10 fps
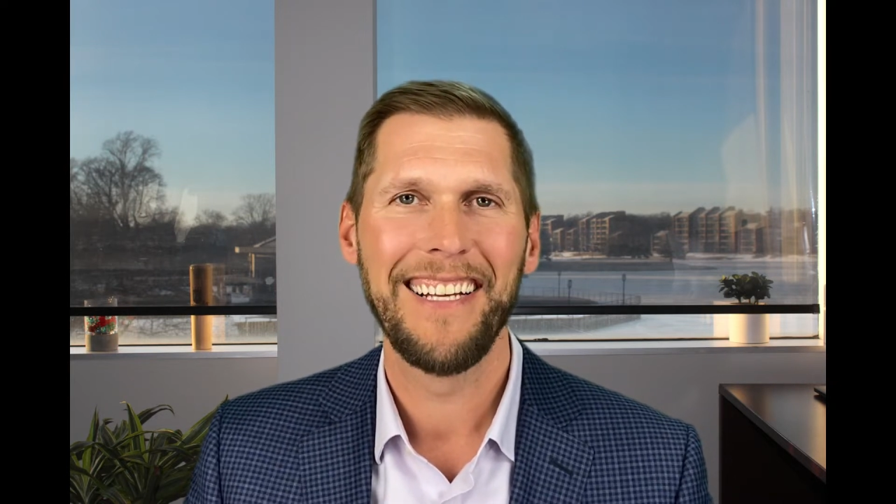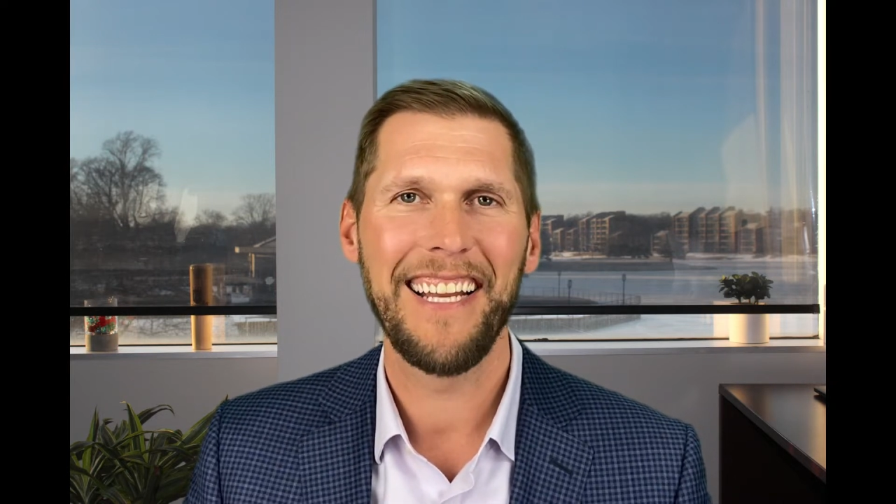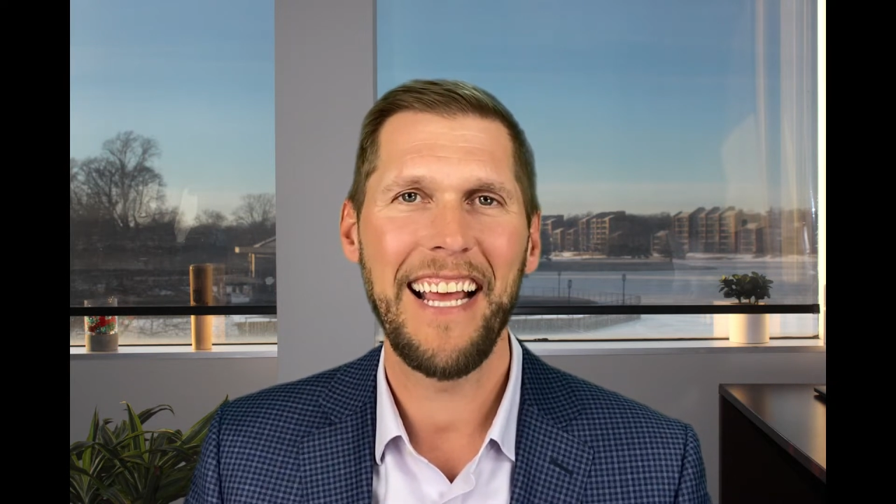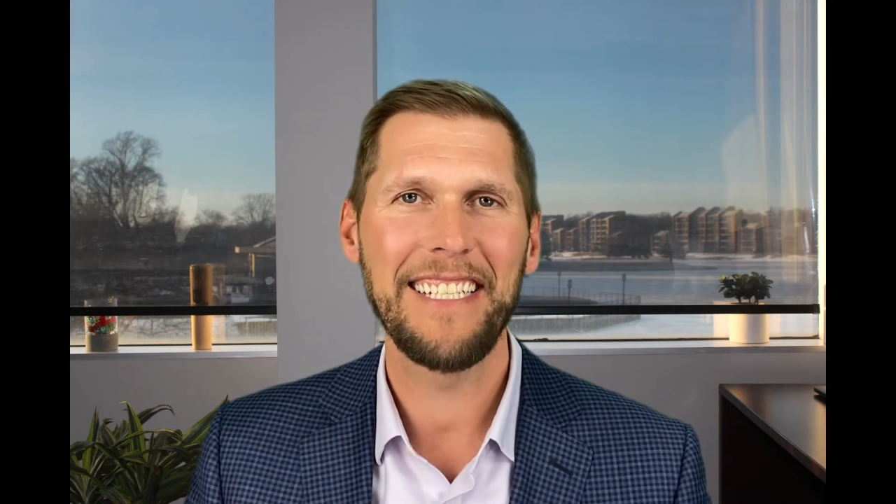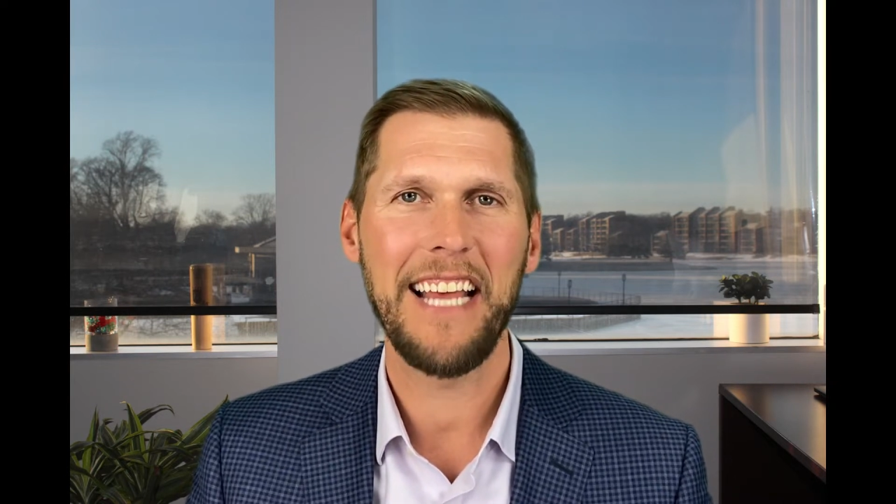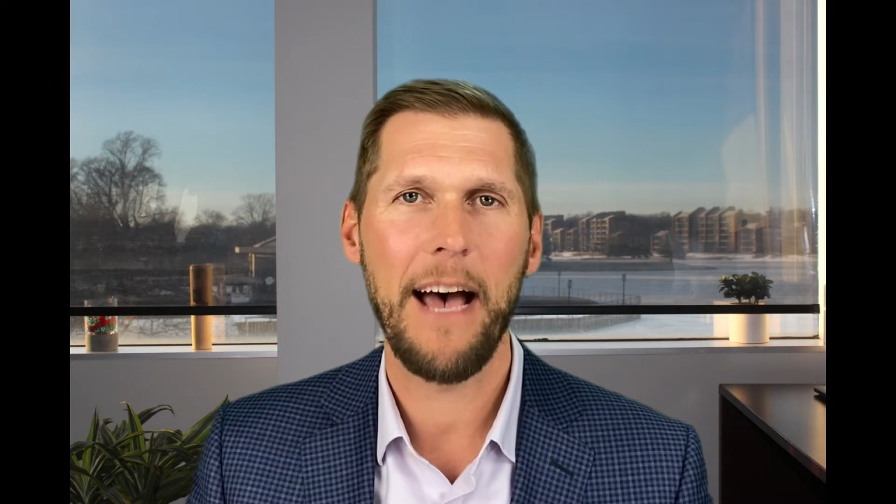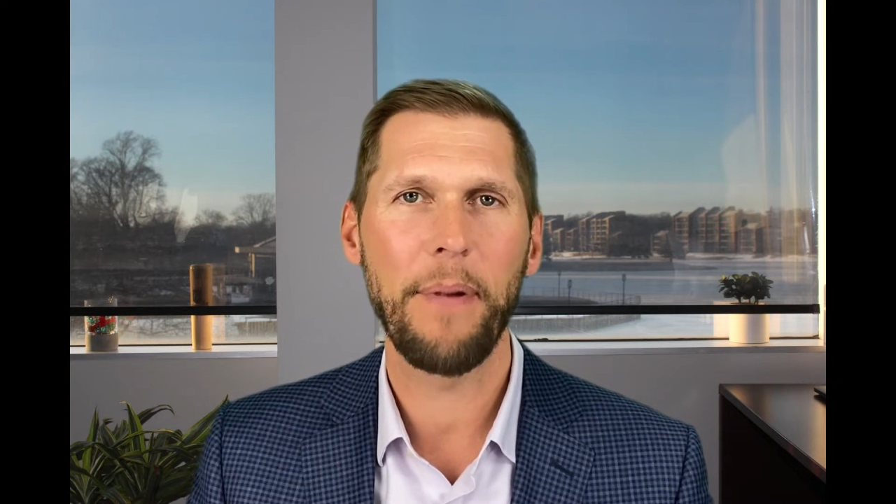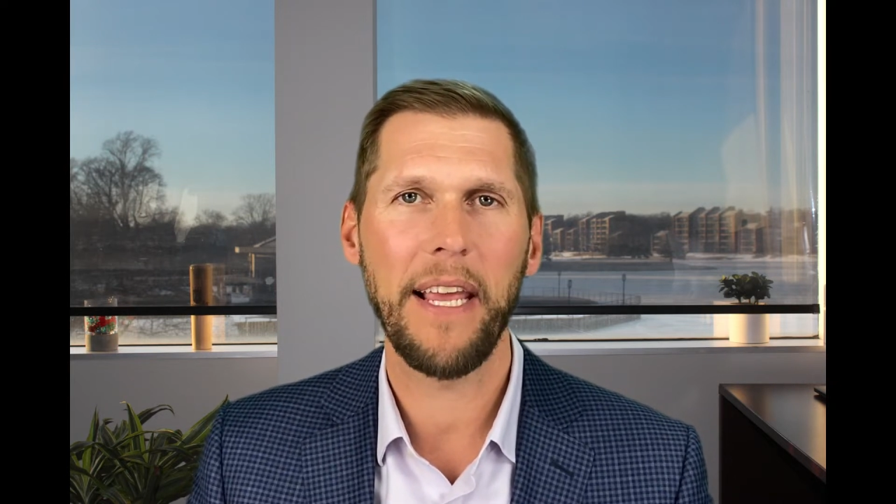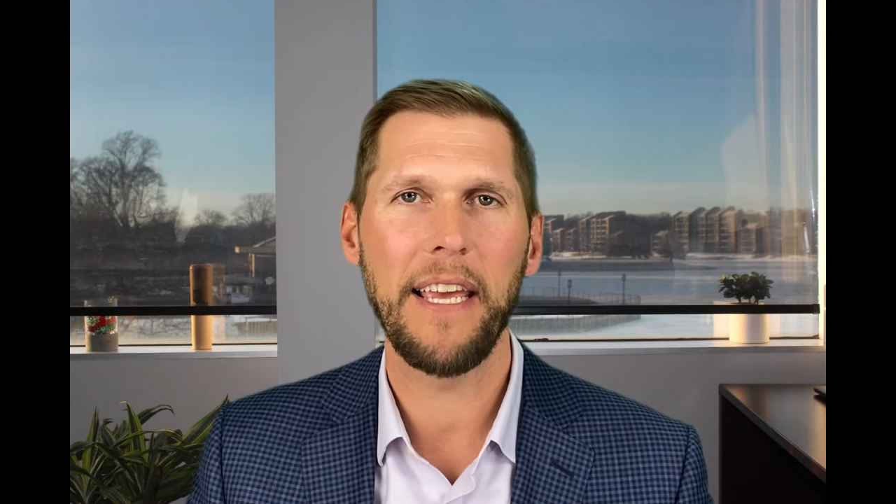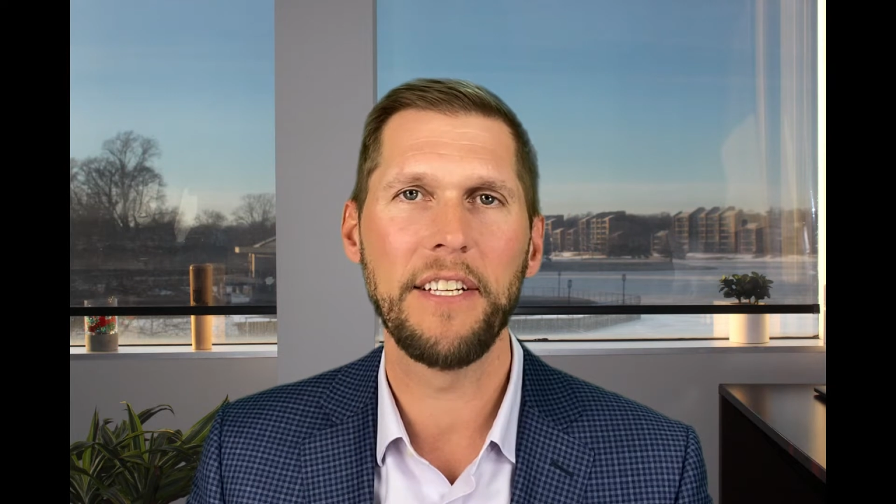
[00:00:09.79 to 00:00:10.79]
Today's
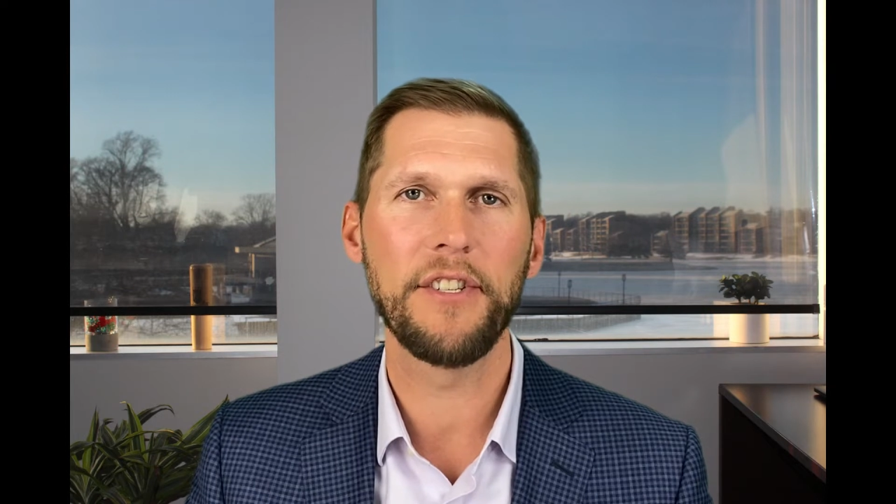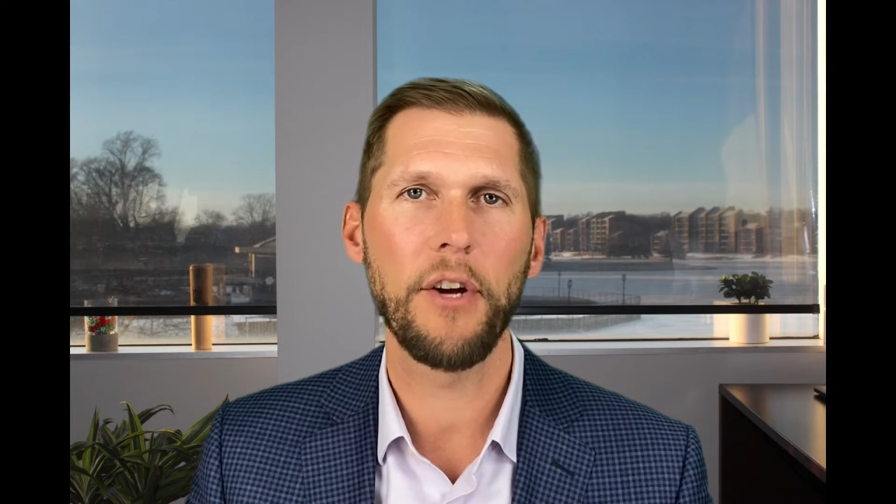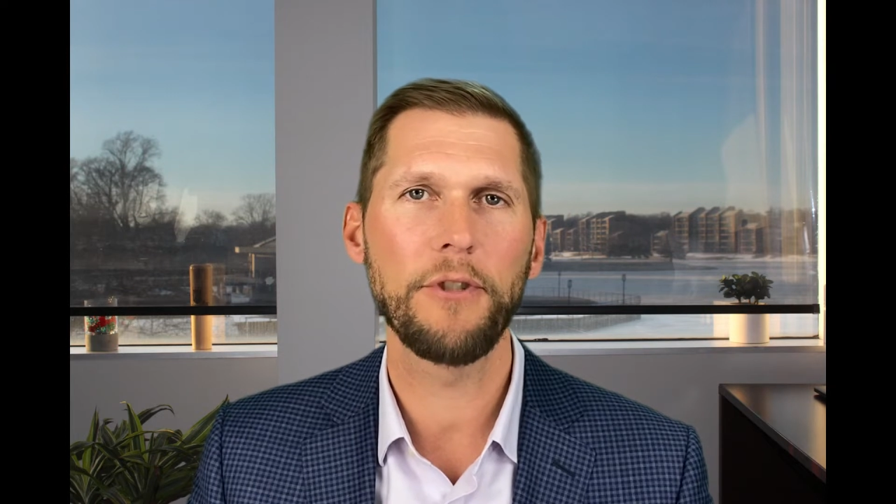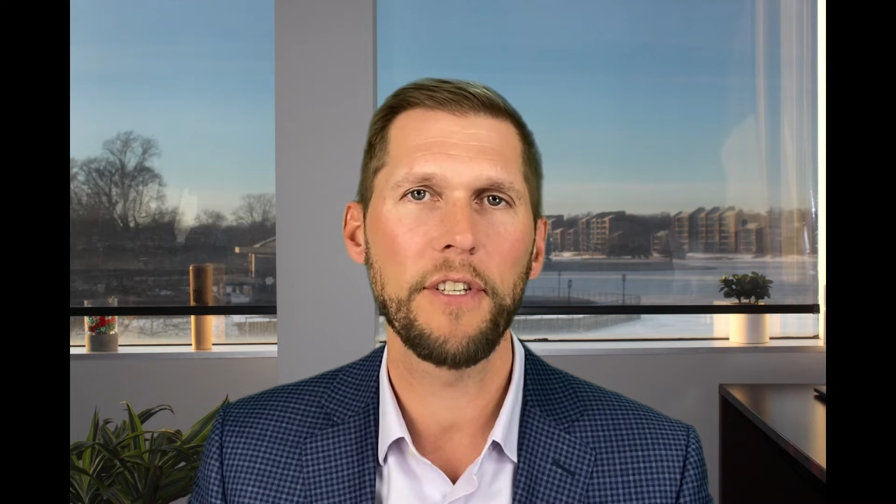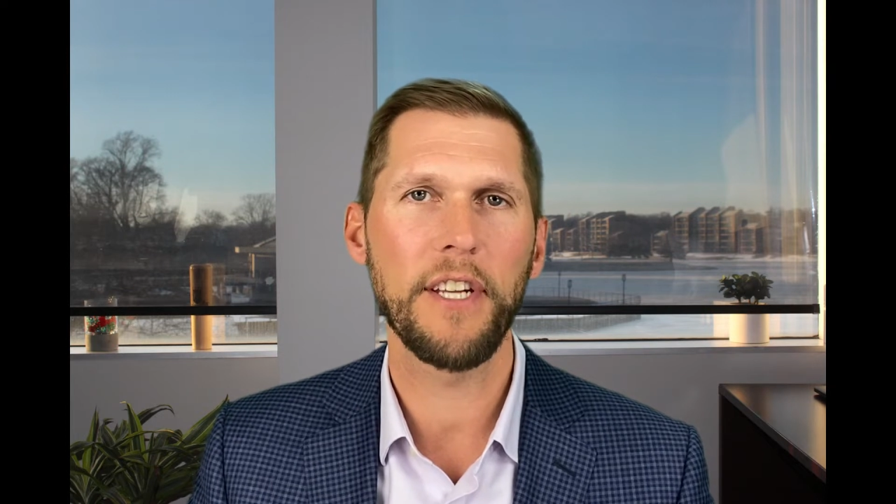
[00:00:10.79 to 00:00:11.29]
topic is Social